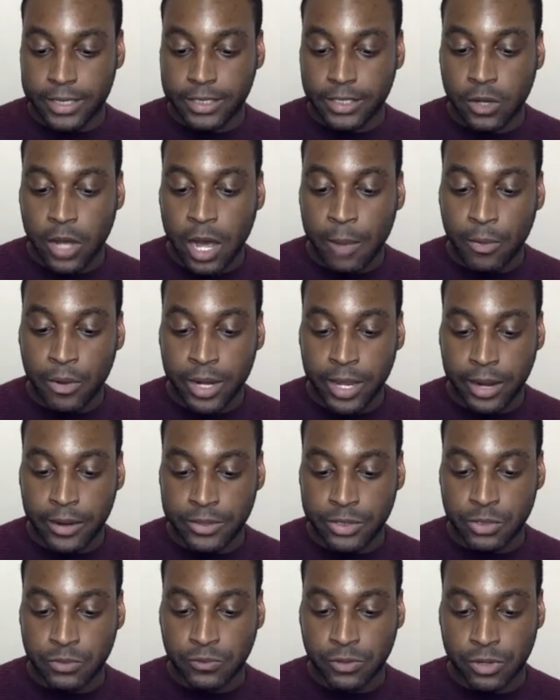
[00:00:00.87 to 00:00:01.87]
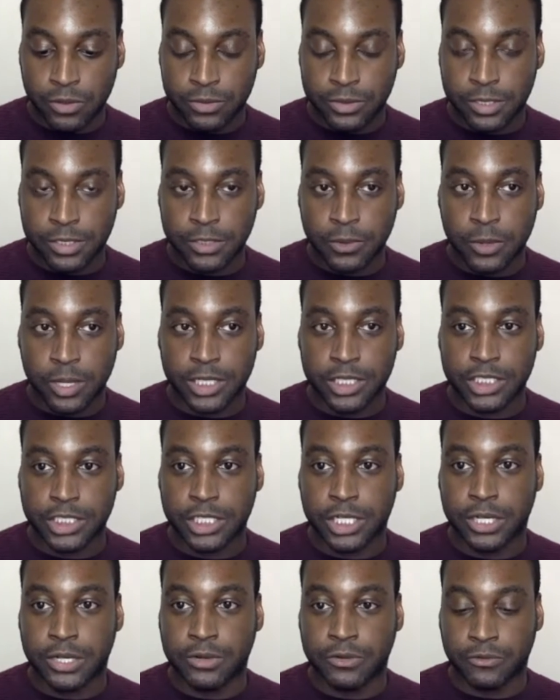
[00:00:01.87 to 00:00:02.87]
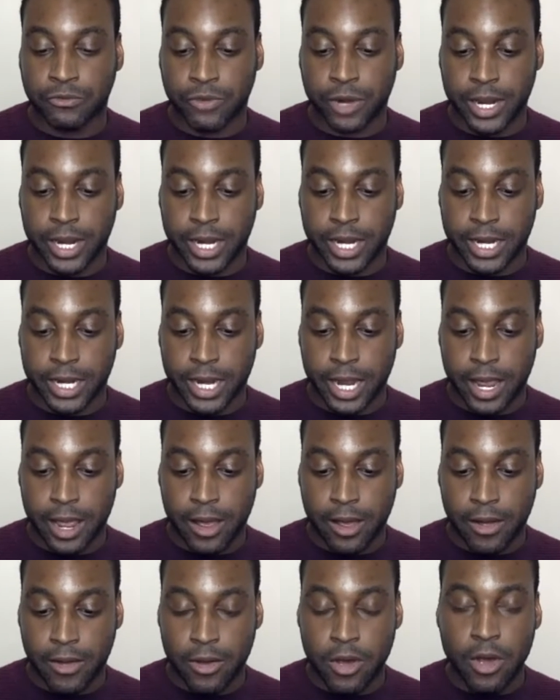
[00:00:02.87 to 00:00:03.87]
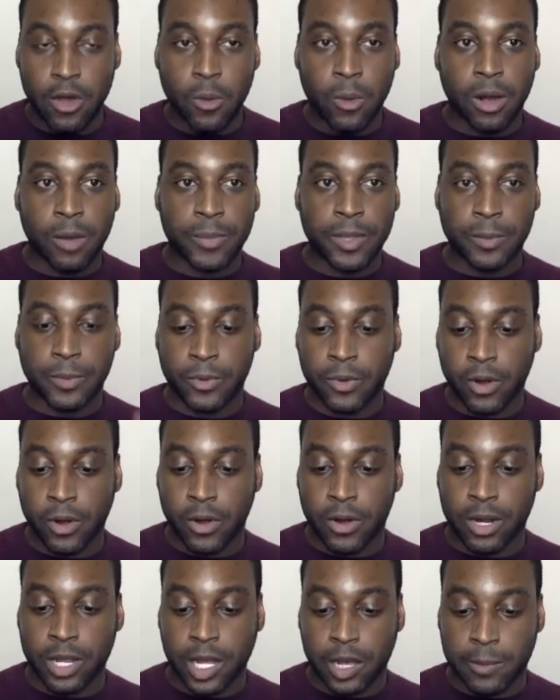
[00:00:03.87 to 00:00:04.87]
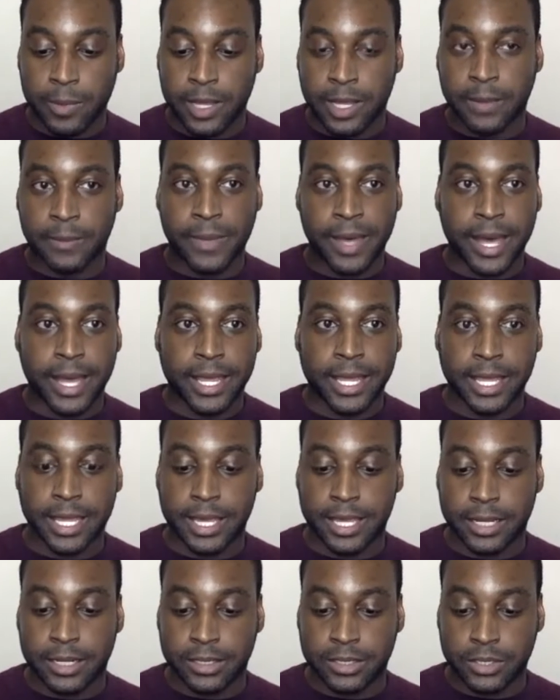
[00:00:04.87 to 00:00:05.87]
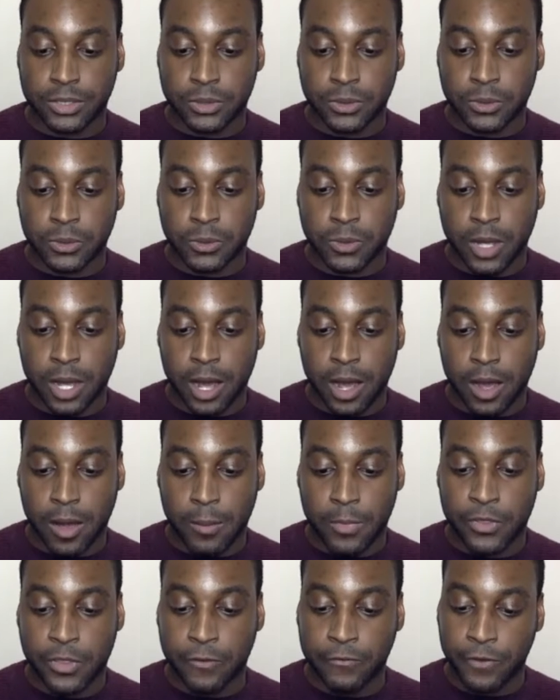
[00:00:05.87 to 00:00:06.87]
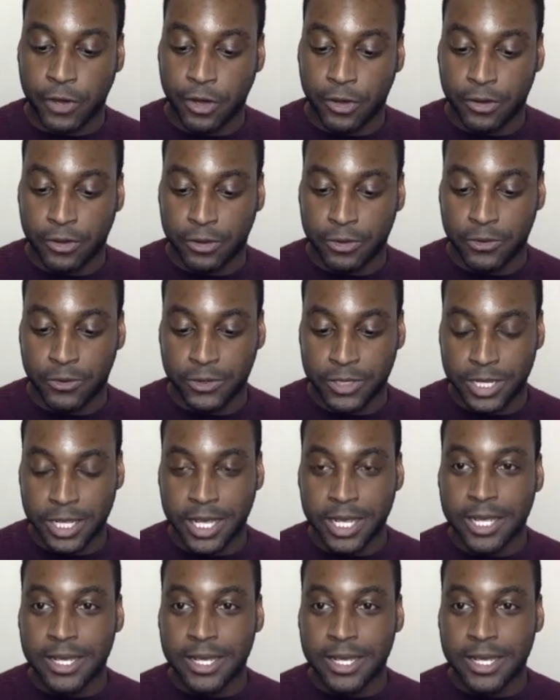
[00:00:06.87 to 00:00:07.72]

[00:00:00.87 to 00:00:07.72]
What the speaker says: So I'm going to answer Rose's question right now while people are coming back into the fold.